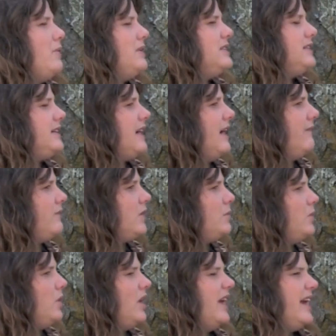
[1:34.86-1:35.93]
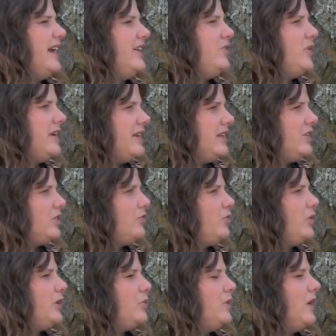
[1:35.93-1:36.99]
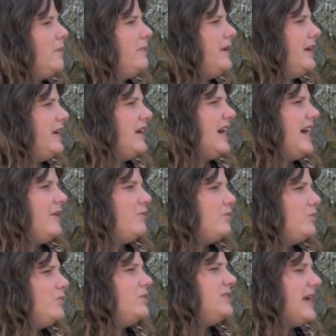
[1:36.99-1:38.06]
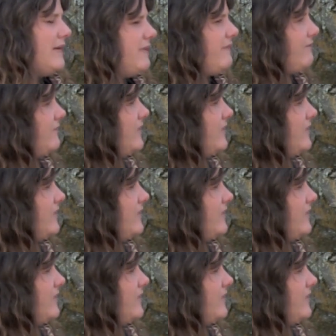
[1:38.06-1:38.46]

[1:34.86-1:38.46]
wasn't comfortable, and I knew I didn't look really well, but I was having